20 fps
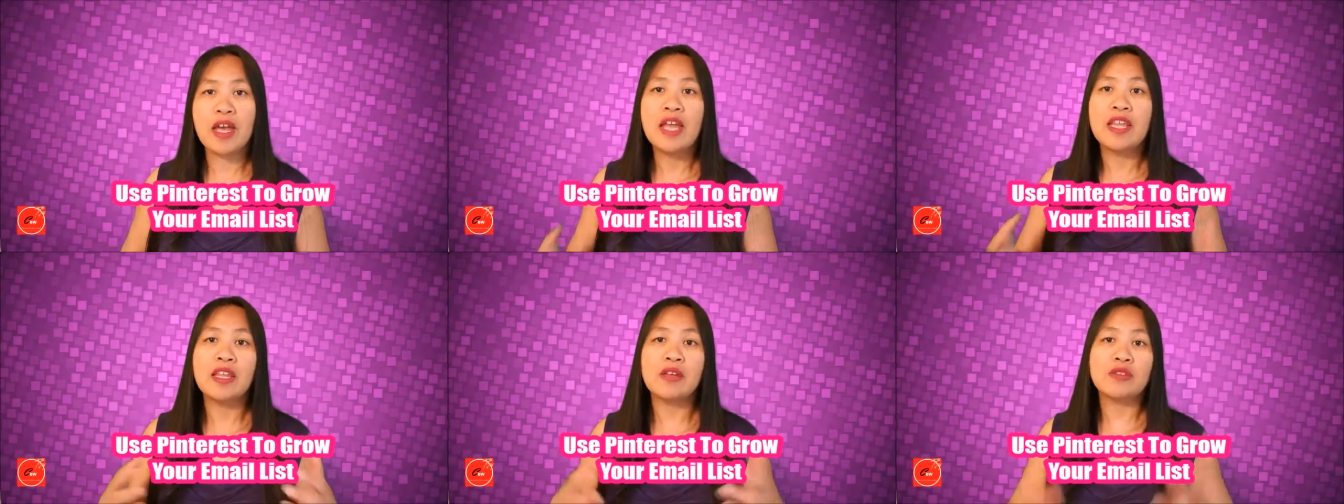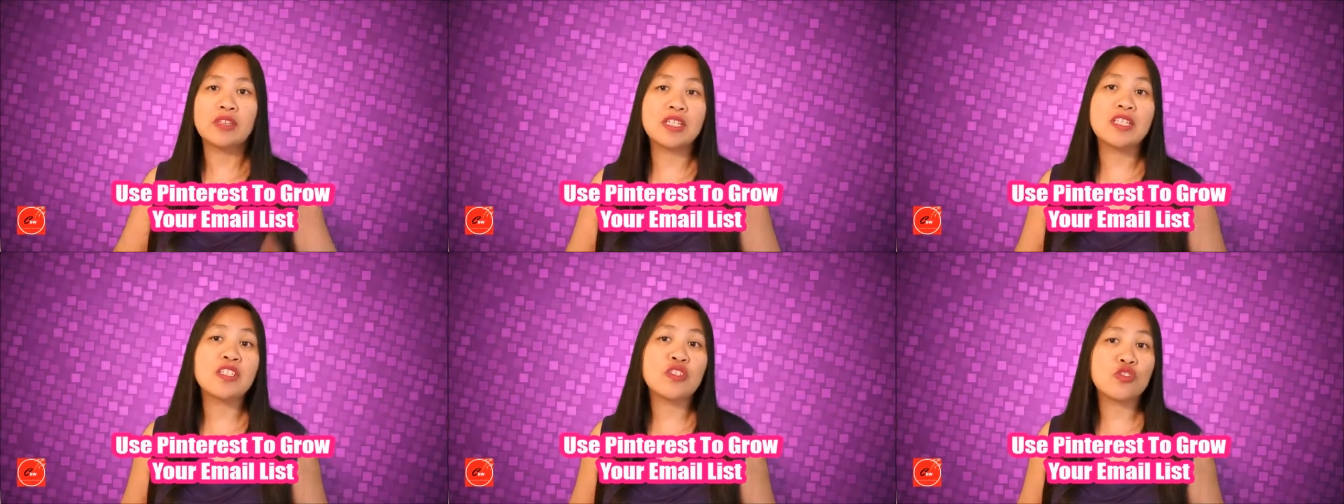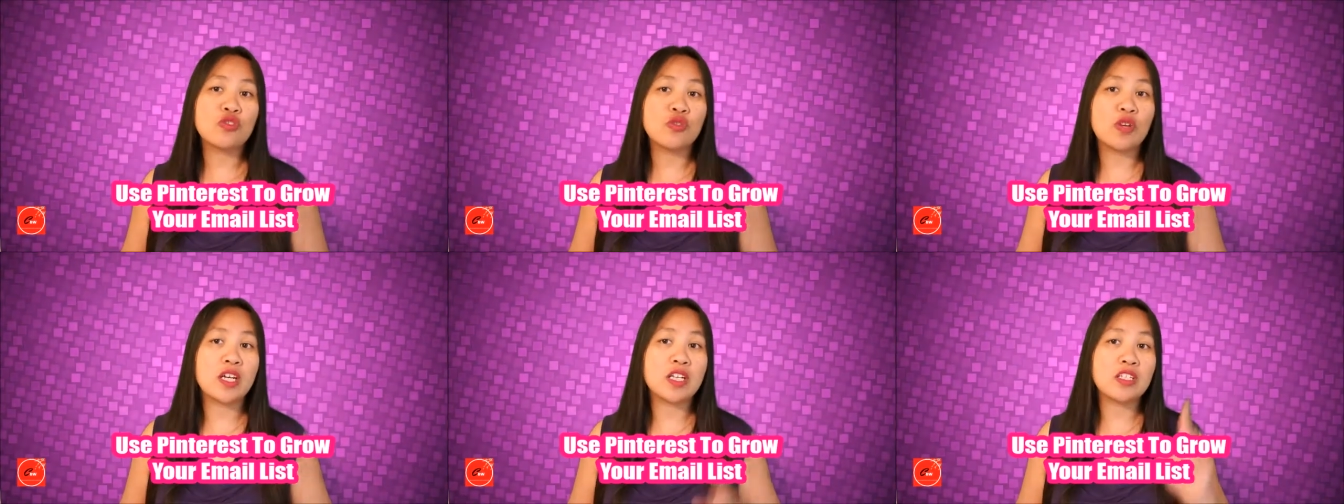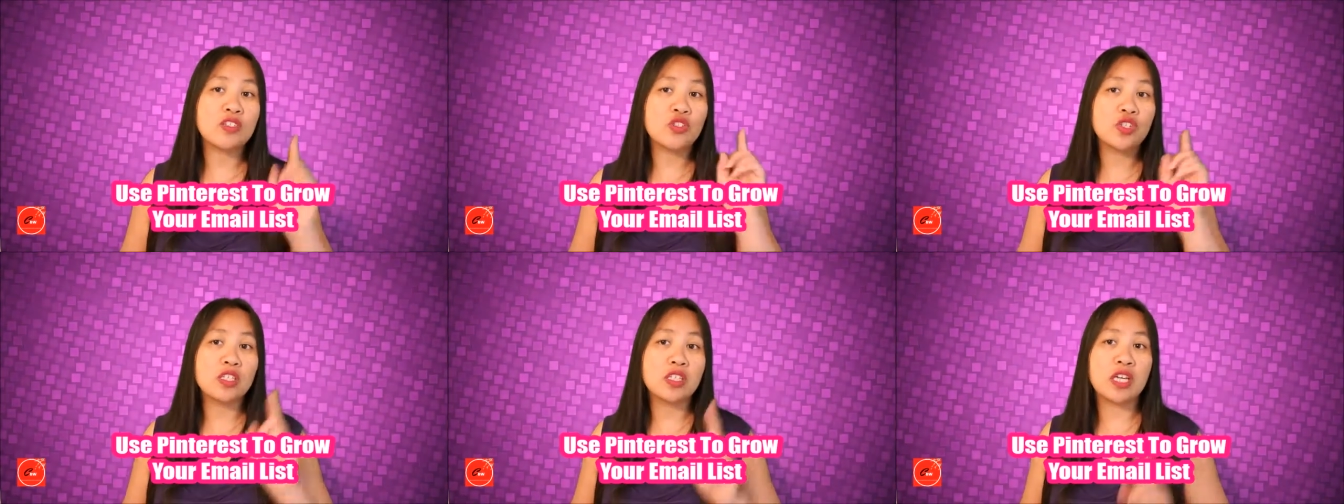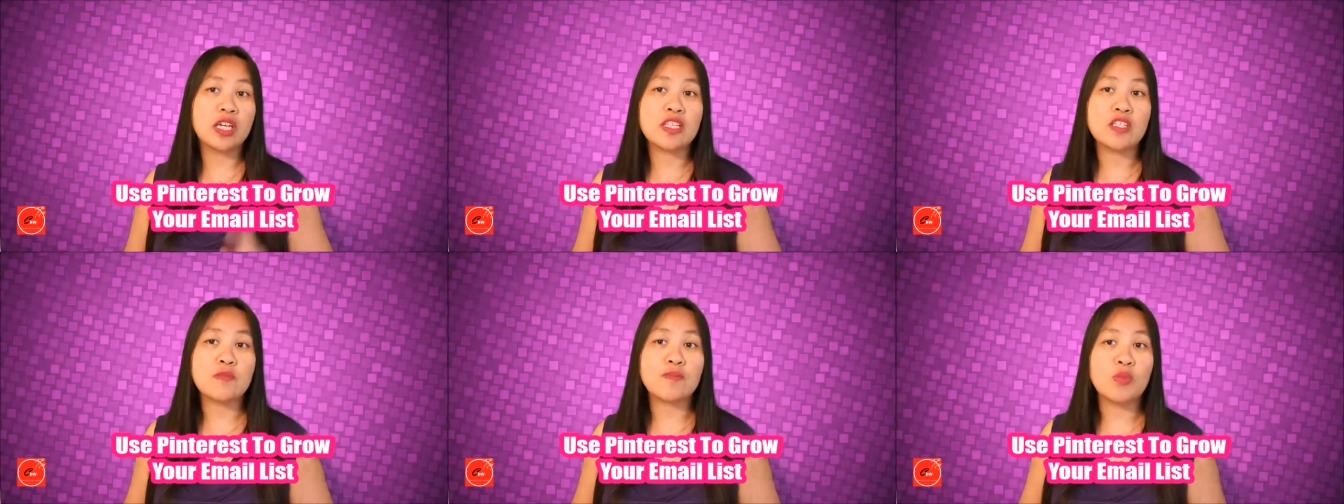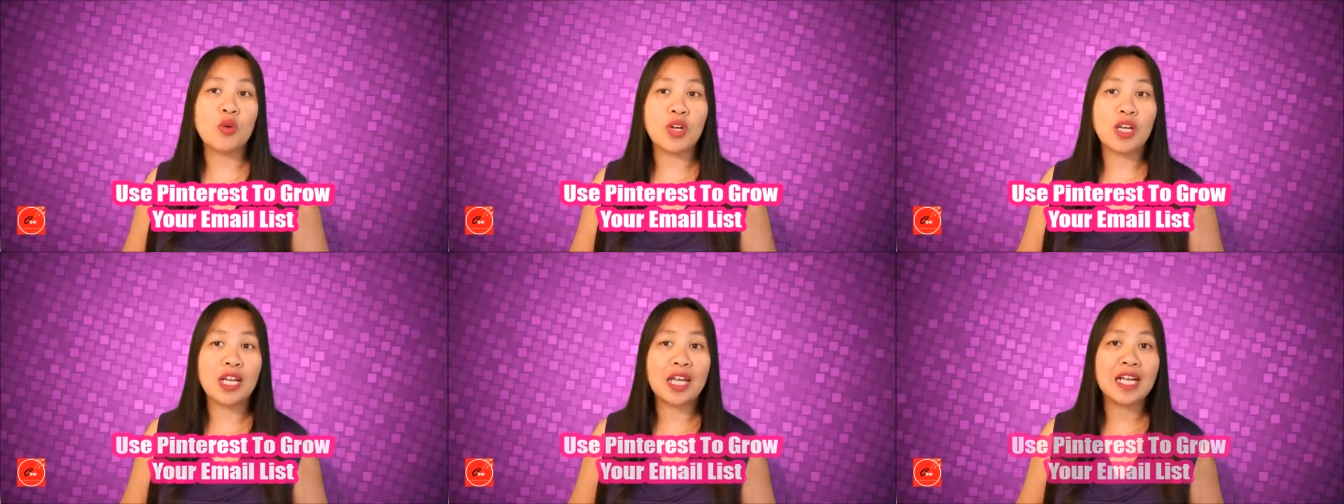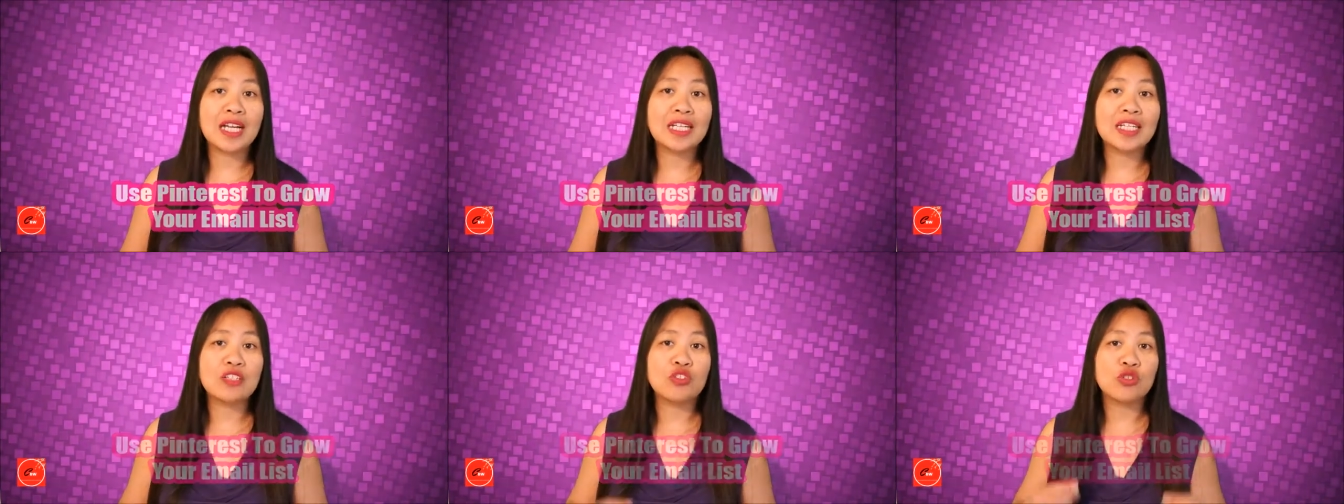Now this strategy is more
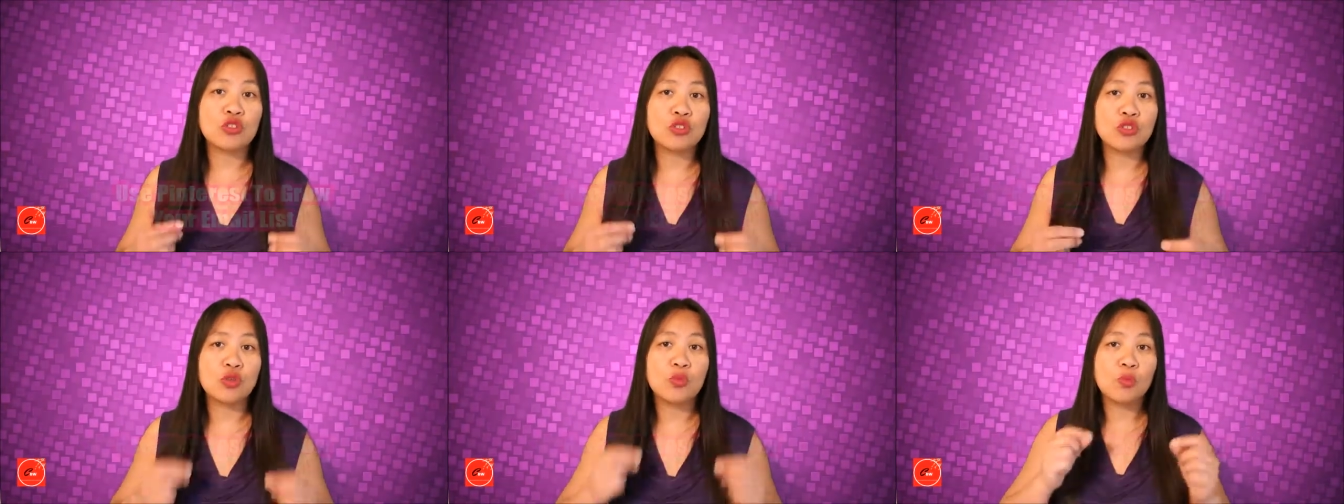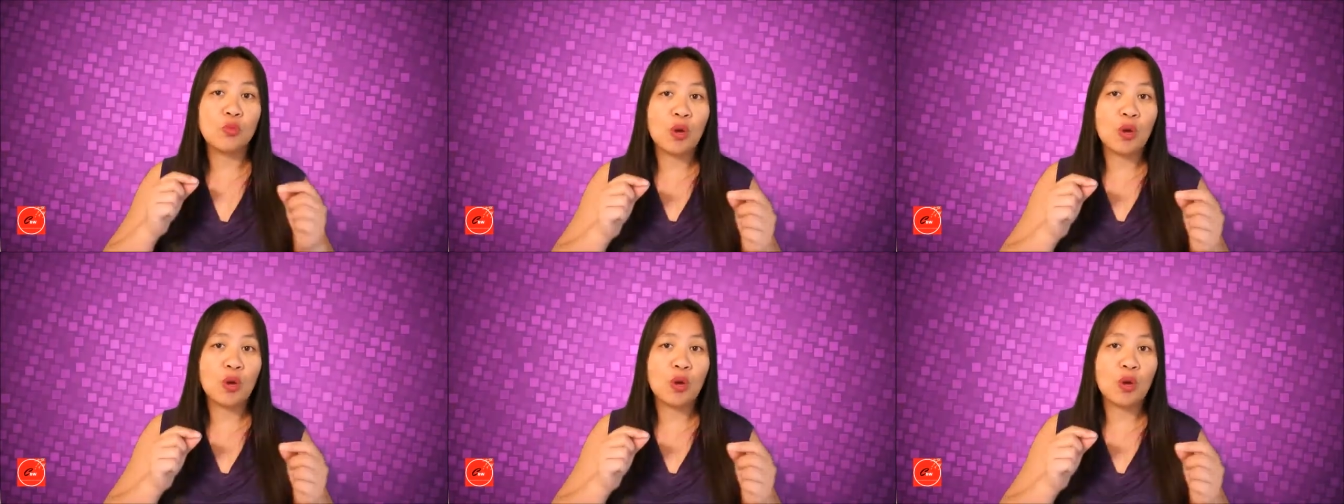likely to turn